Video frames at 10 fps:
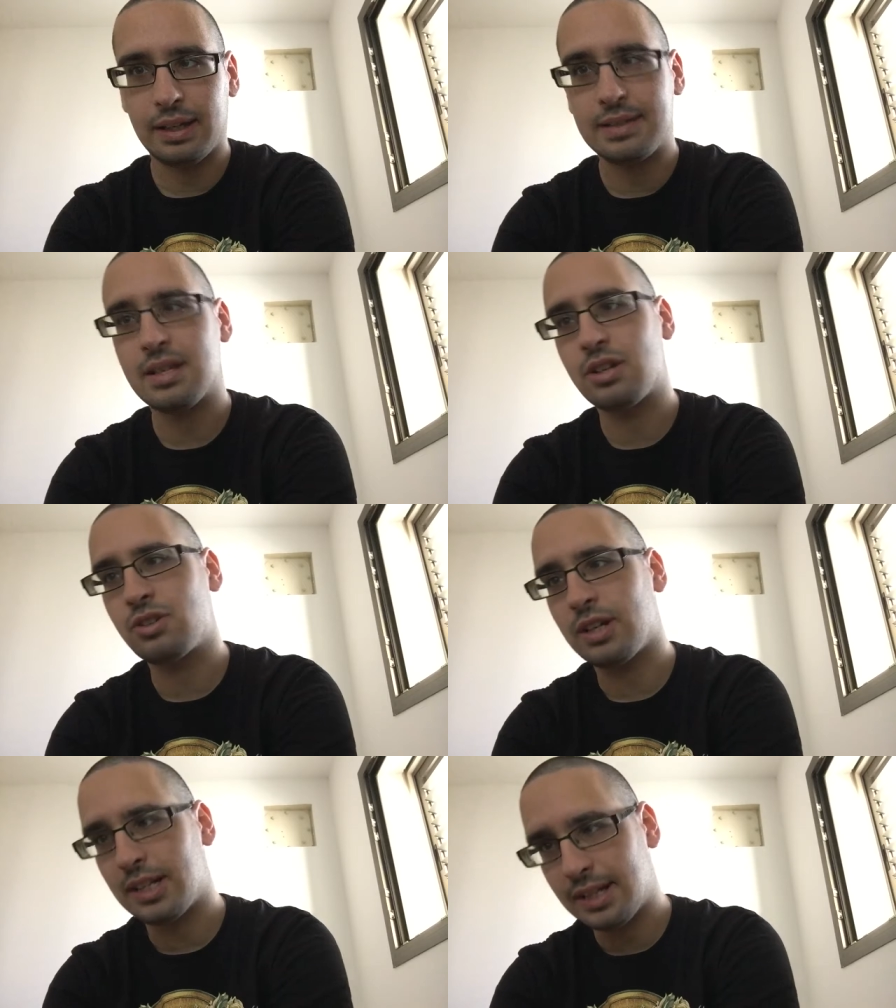It
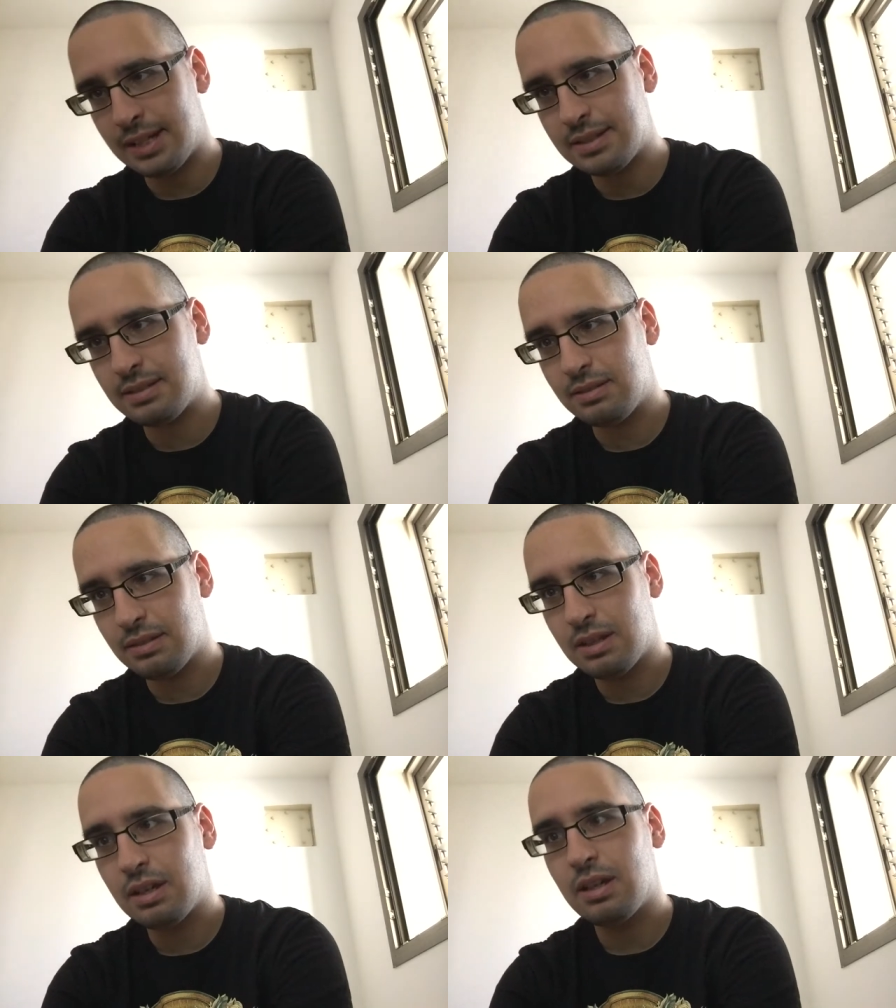actually is
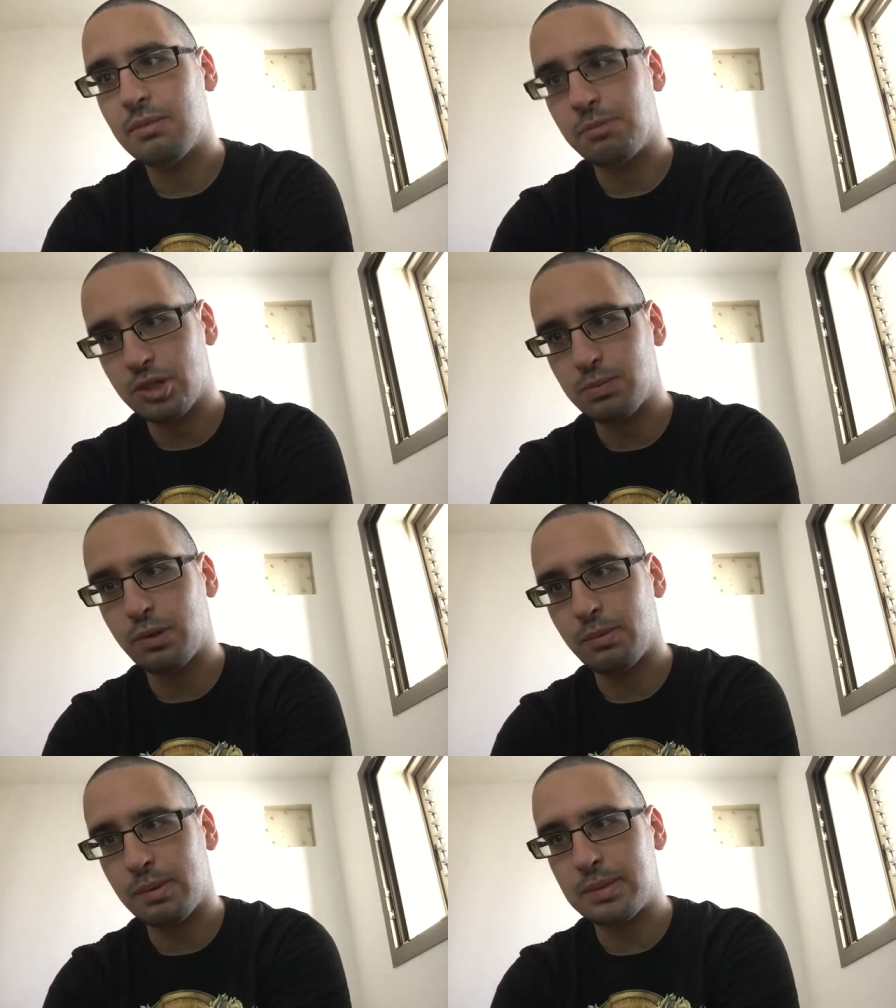most
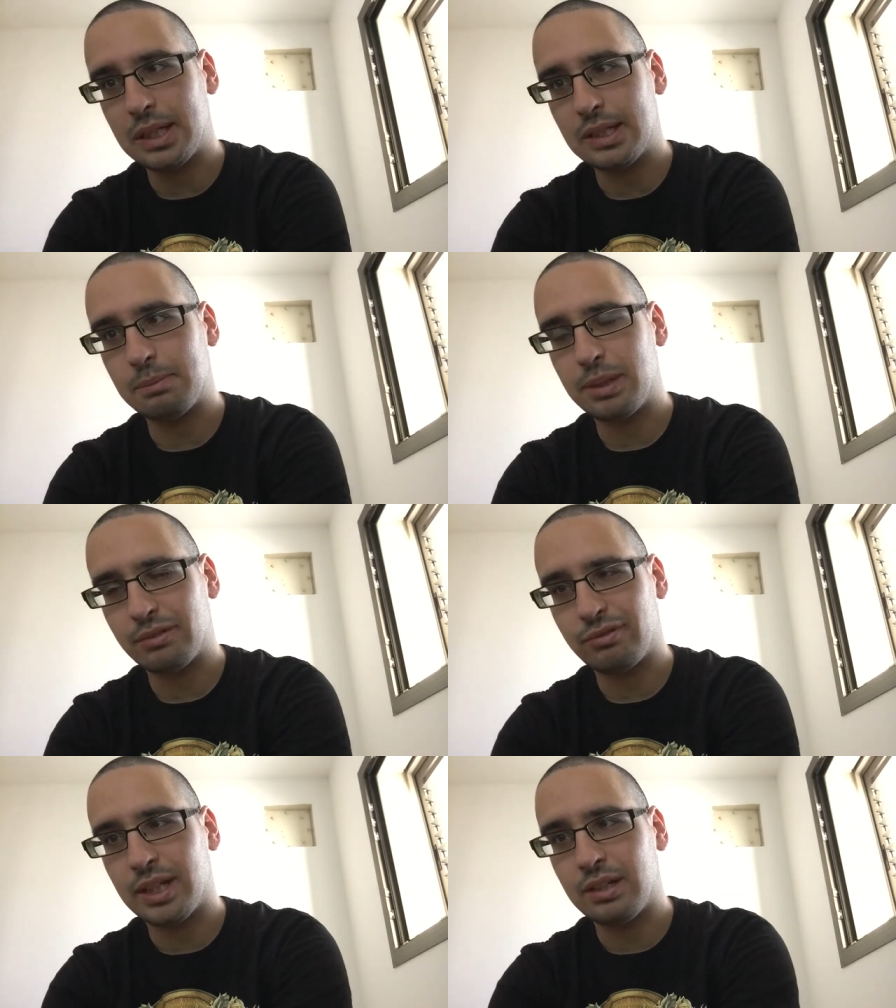probably the
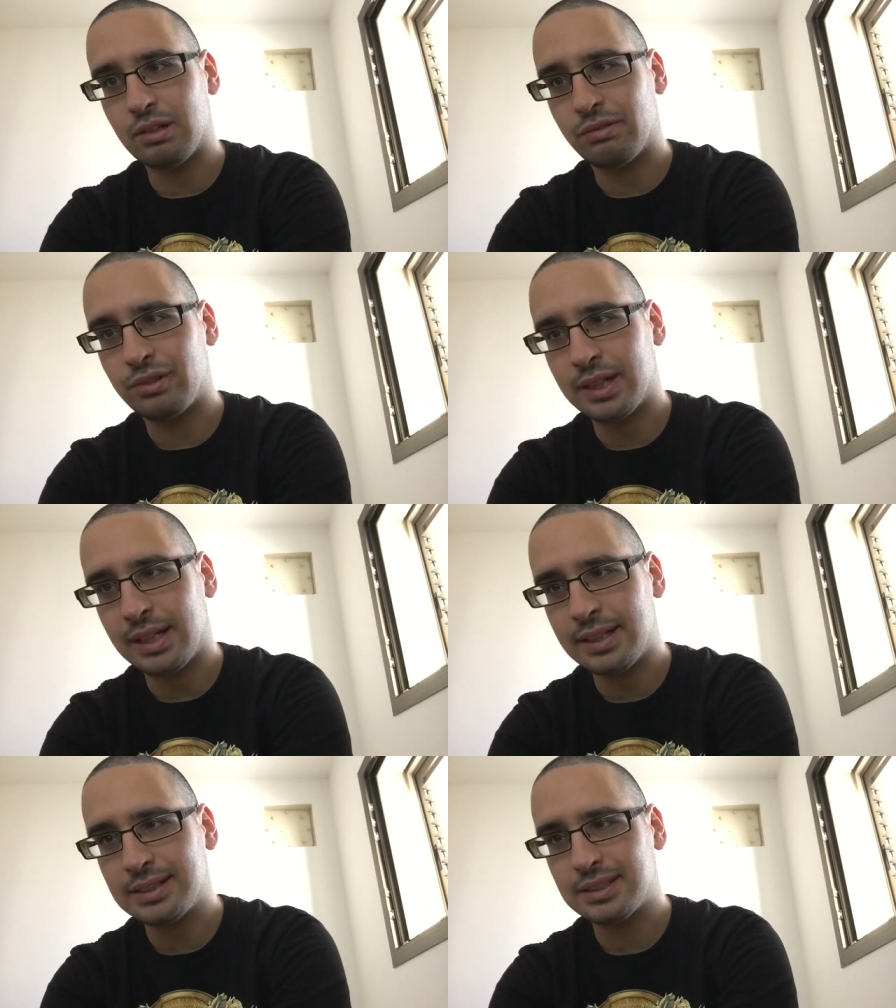birthday of
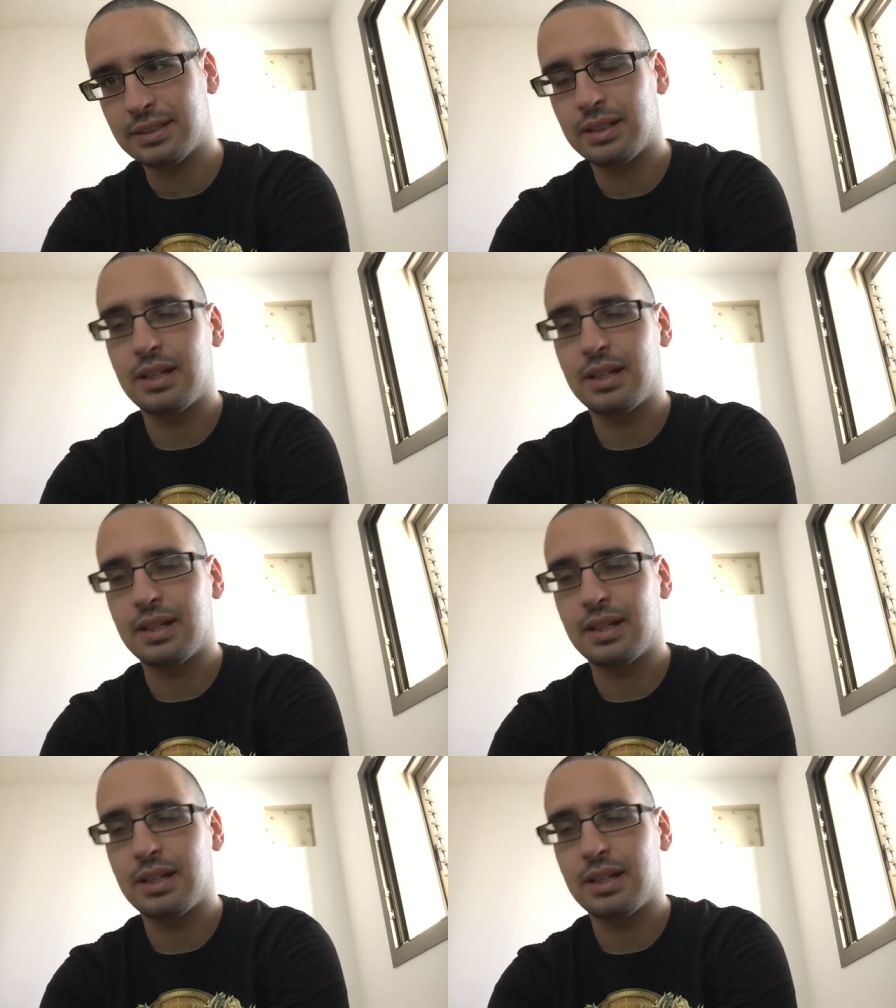Christ.